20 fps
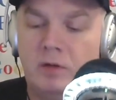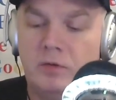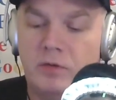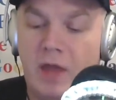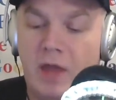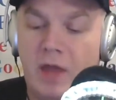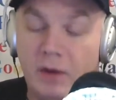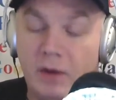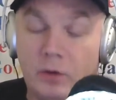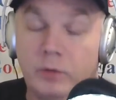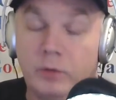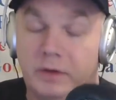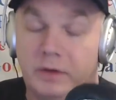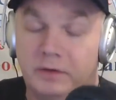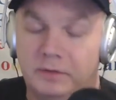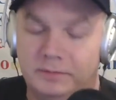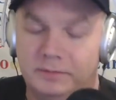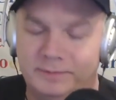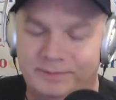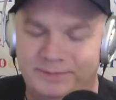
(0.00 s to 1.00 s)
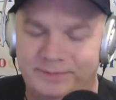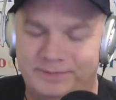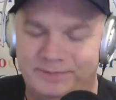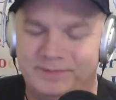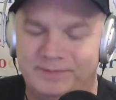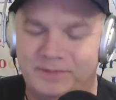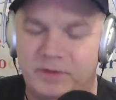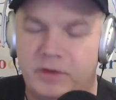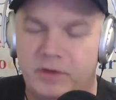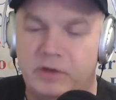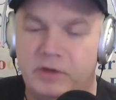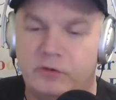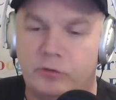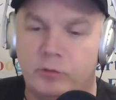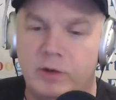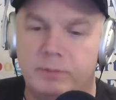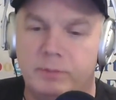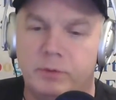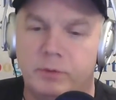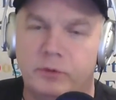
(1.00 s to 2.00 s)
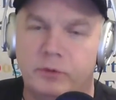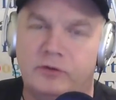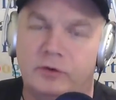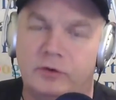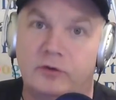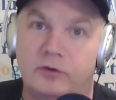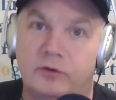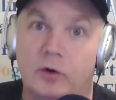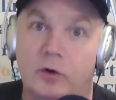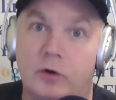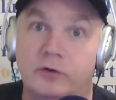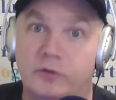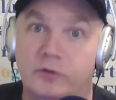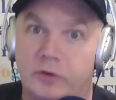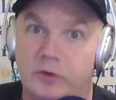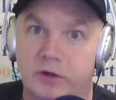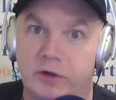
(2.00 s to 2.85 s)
Okay. These 3 boosters are also,